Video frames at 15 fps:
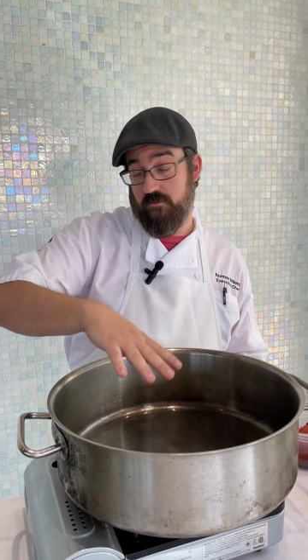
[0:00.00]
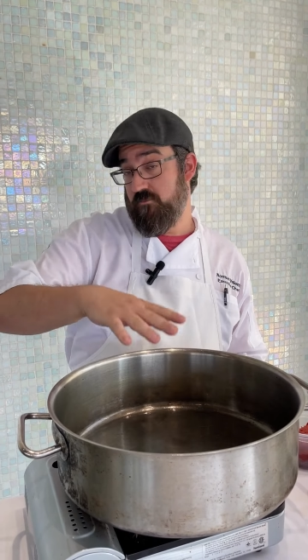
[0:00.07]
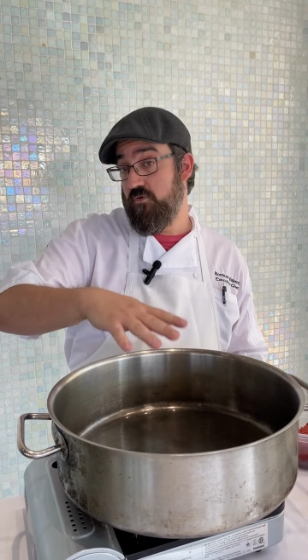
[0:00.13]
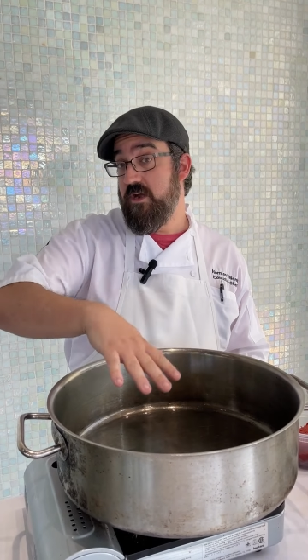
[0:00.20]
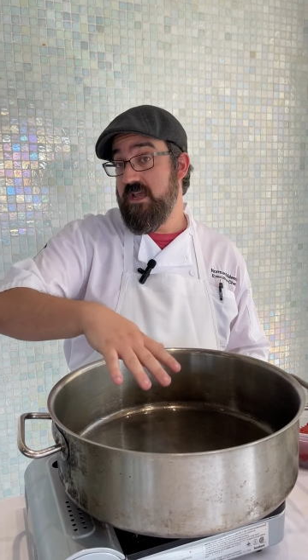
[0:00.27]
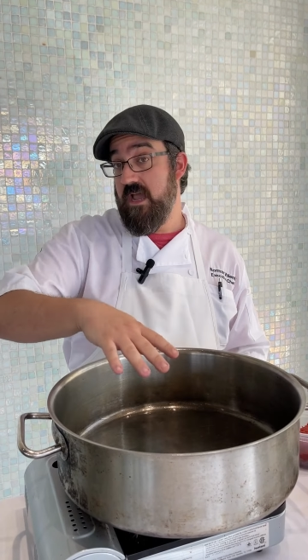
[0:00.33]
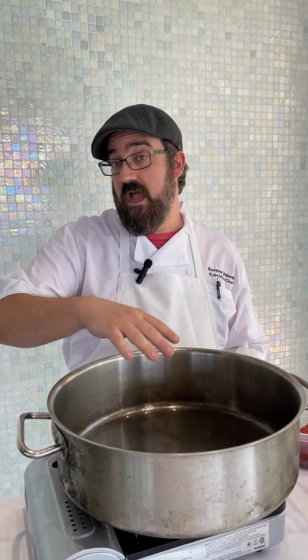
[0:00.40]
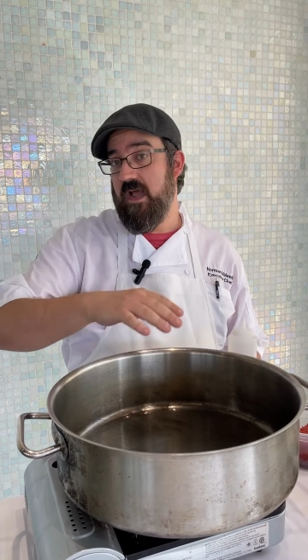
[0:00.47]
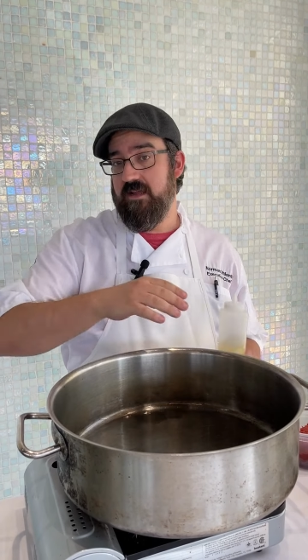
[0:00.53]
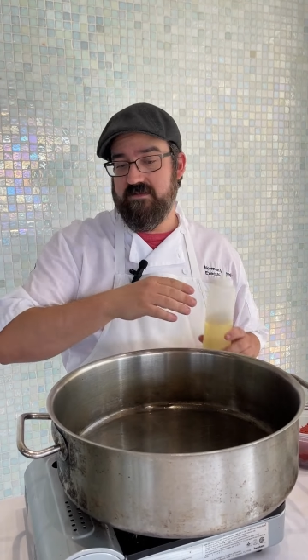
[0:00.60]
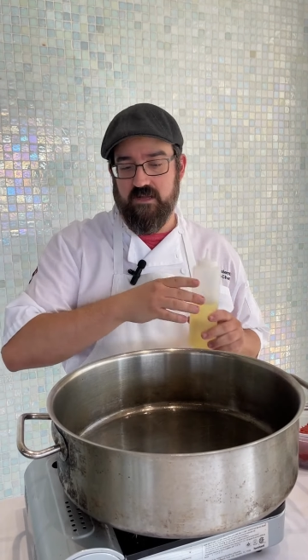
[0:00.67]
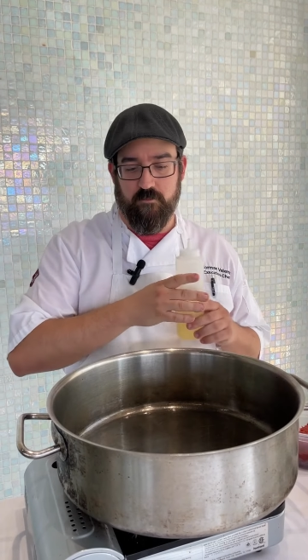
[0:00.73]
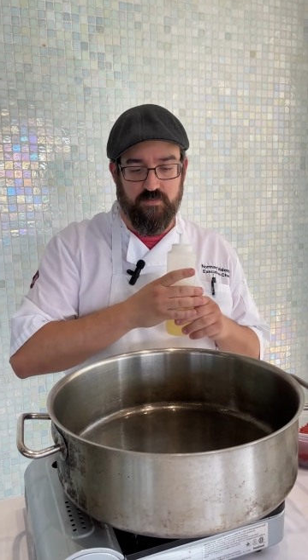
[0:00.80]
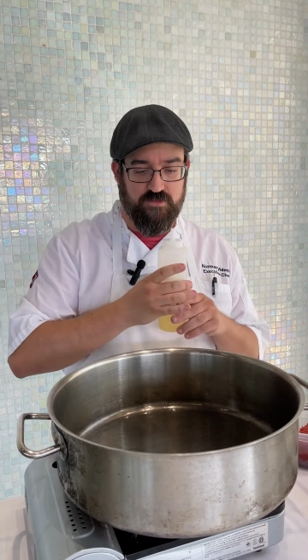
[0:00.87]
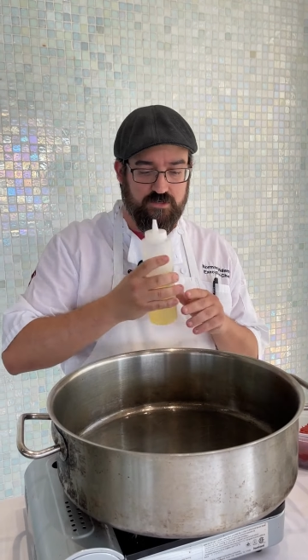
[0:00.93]
a pretty high
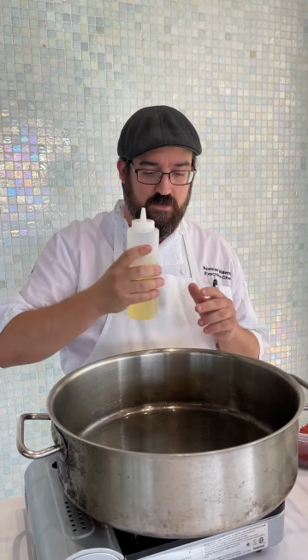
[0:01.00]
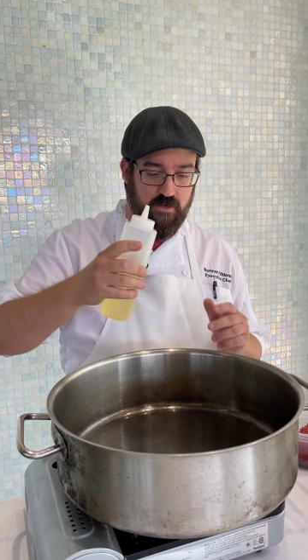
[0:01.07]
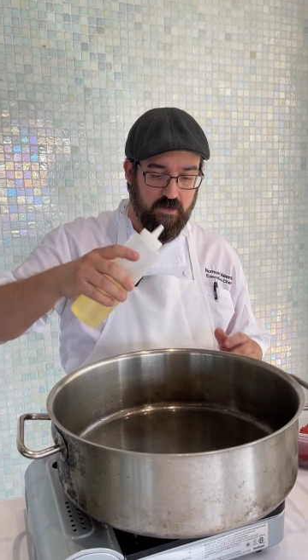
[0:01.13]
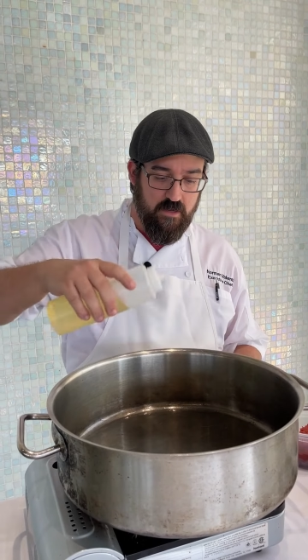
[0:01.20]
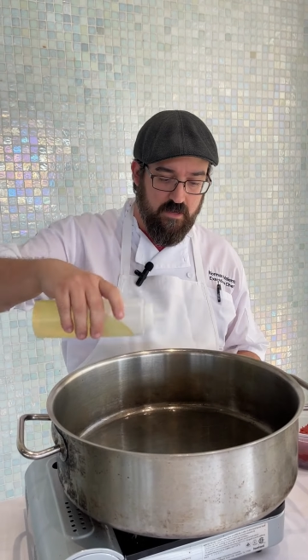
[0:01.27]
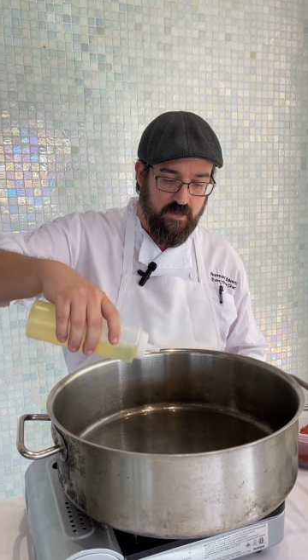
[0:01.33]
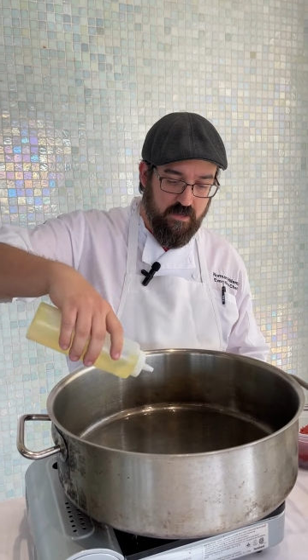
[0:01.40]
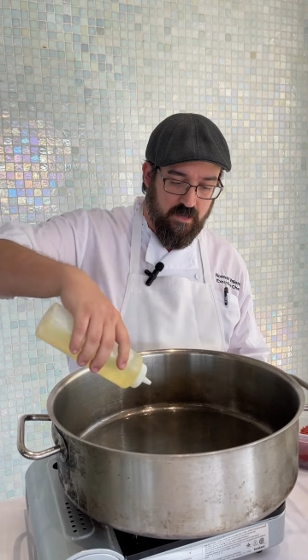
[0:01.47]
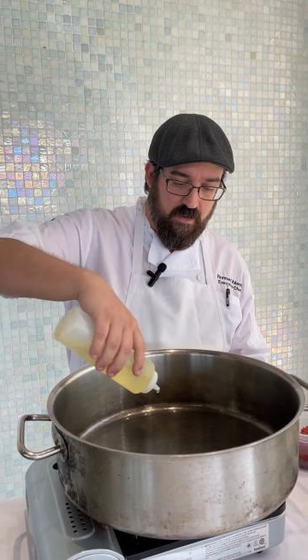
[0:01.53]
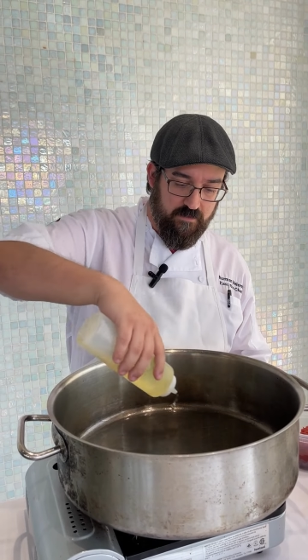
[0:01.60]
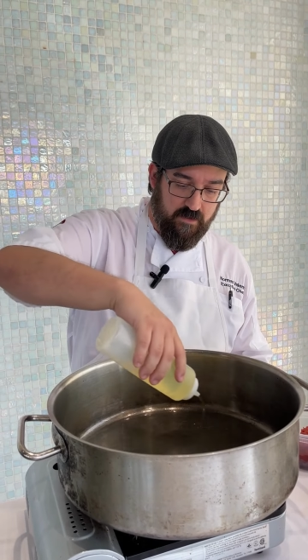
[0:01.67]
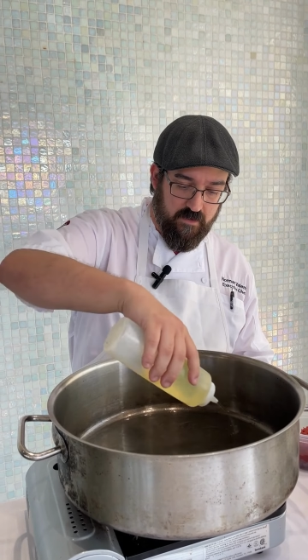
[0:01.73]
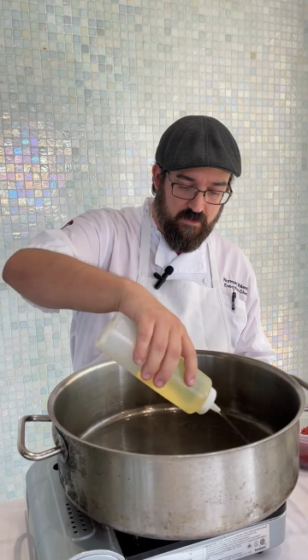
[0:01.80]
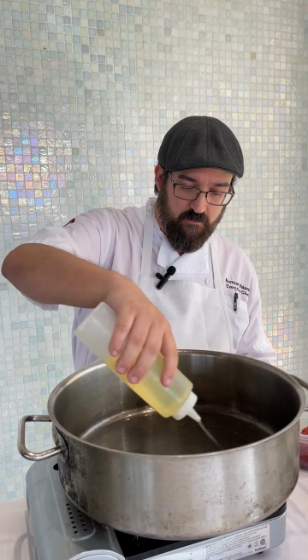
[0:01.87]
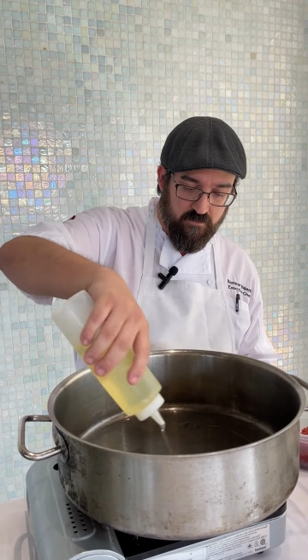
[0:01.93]
temperature,
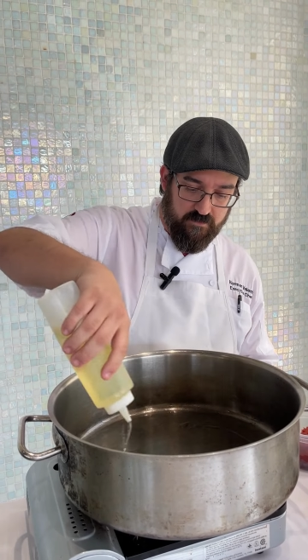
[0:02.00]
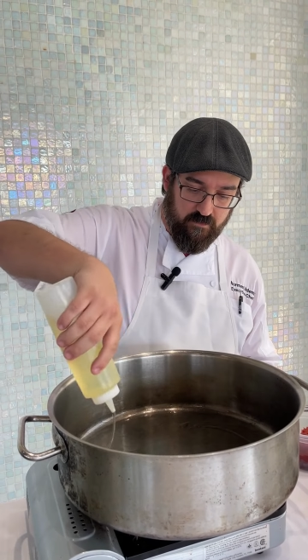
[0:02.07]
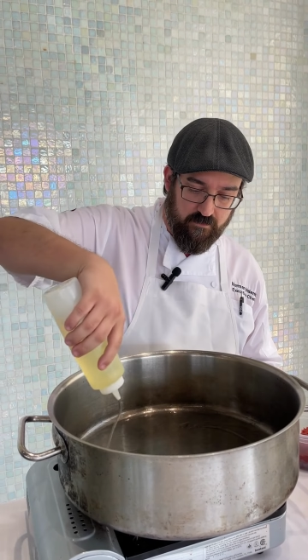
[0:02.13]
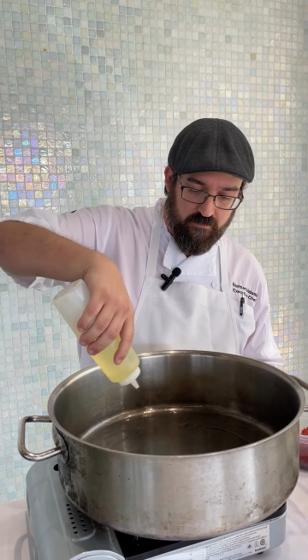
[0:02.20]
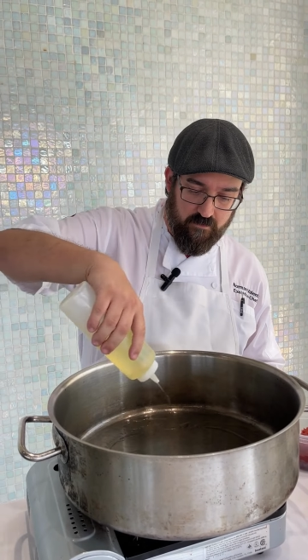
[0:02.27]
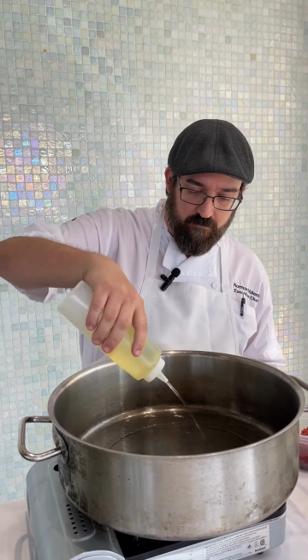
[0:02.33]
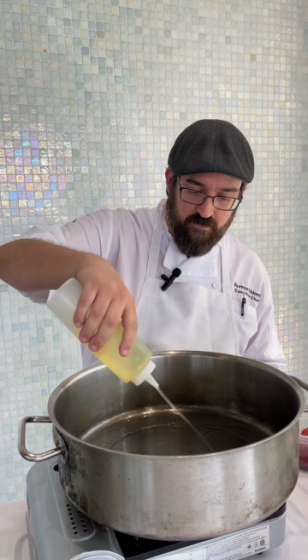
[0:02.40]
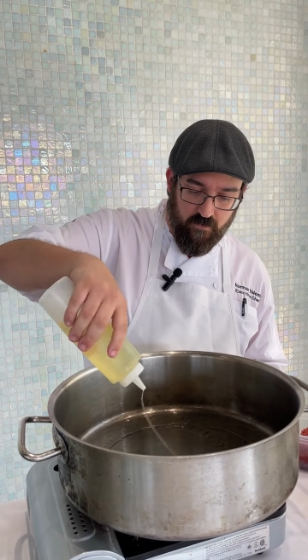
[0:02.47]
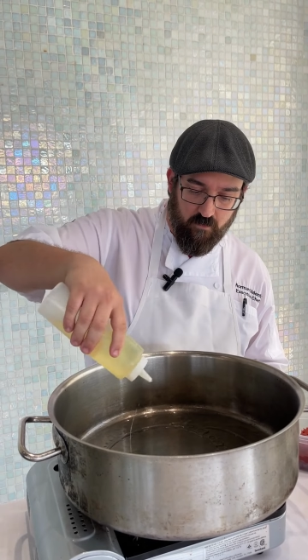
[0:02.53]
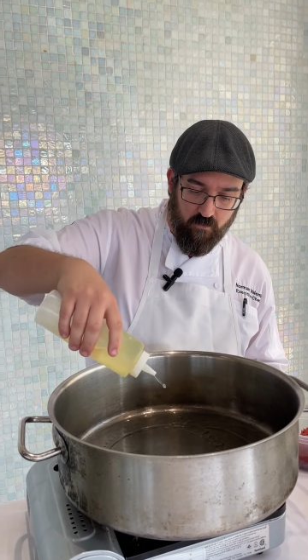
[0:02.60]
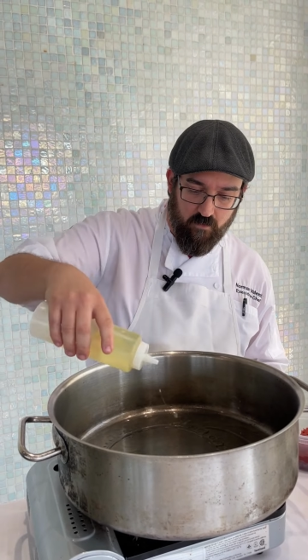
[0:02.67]
and then hit it with a little bit of